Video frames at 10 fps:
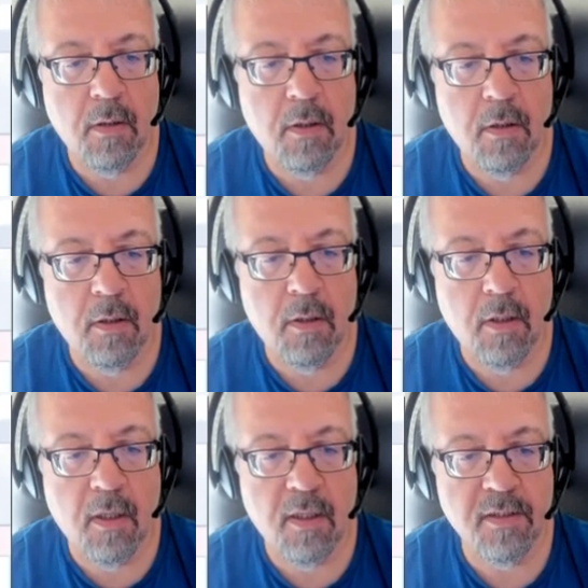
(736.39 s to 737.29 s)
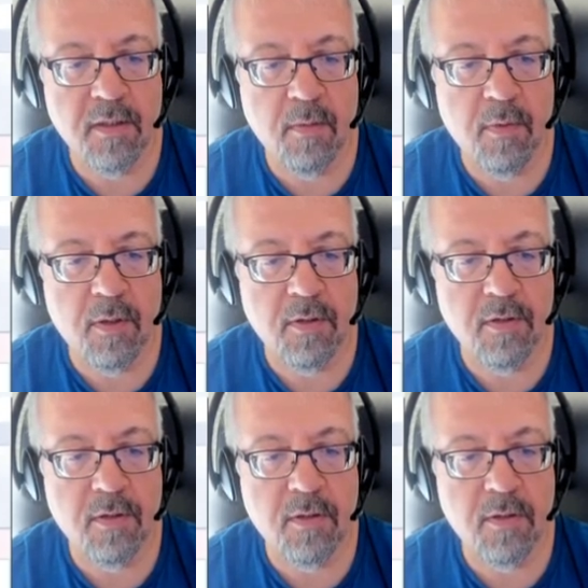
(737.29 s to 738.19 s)
okay,
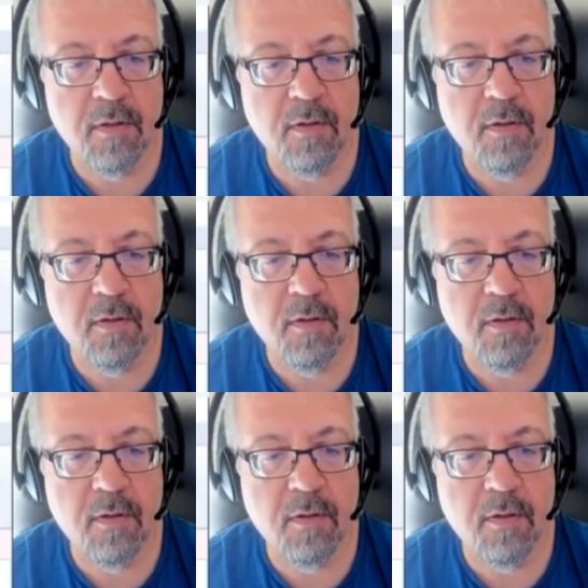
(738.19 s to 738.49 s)
customers,